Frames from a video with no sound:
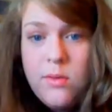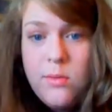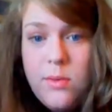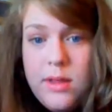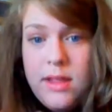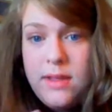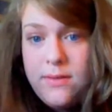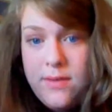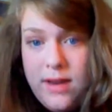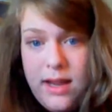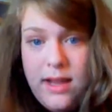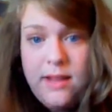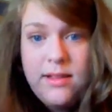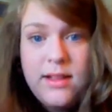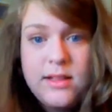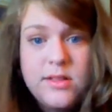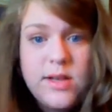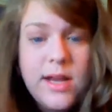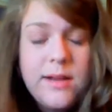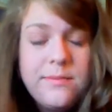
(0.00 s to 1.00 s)
We leave at 8,
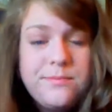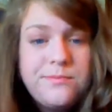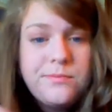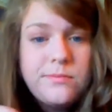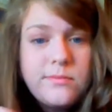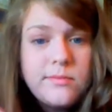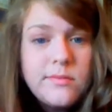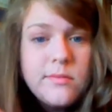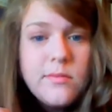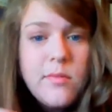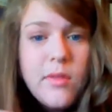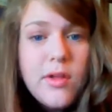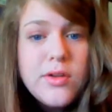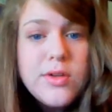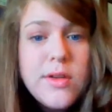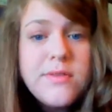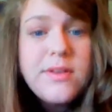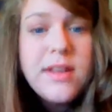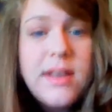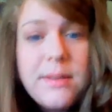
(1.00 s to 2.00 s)
that's right.
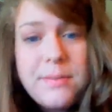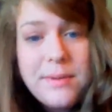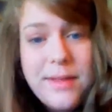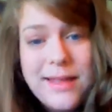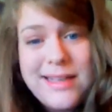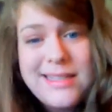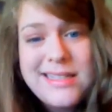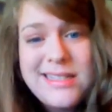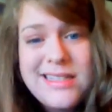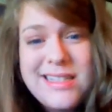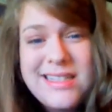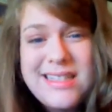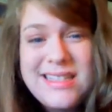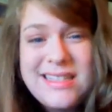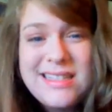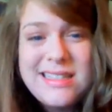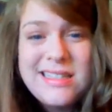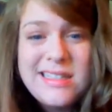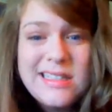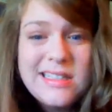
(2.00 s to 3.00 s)
So I have to get up at like
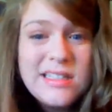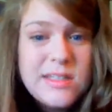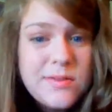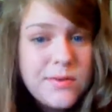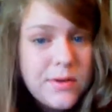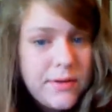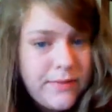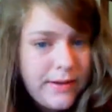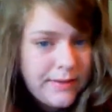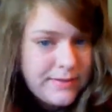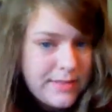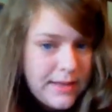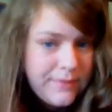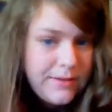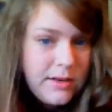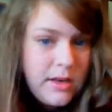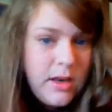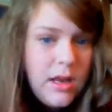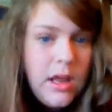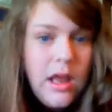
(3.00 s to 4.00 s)
6.45,
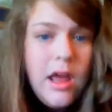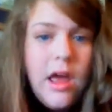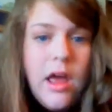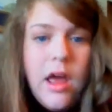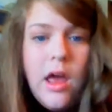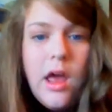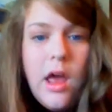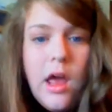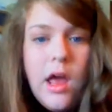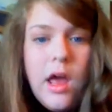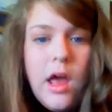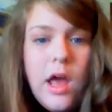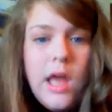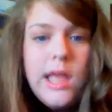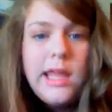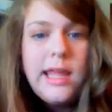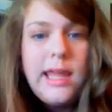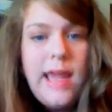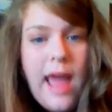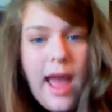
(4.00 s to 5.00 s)
7.
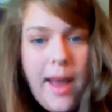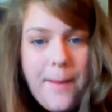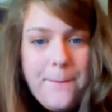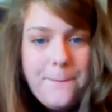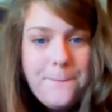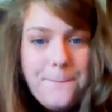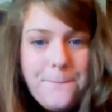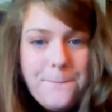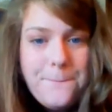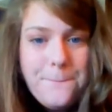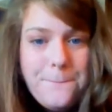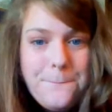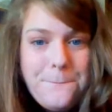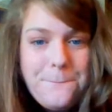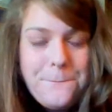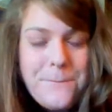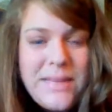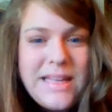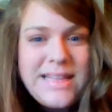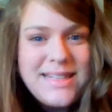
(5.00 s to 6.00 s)
Yeah.
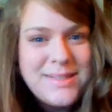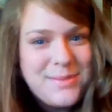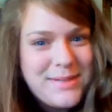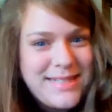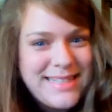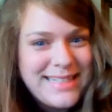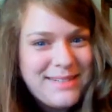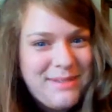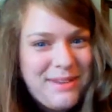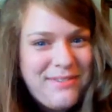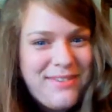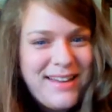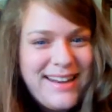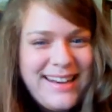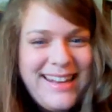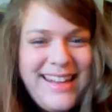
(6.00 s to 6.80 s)
This week's gonna be fun.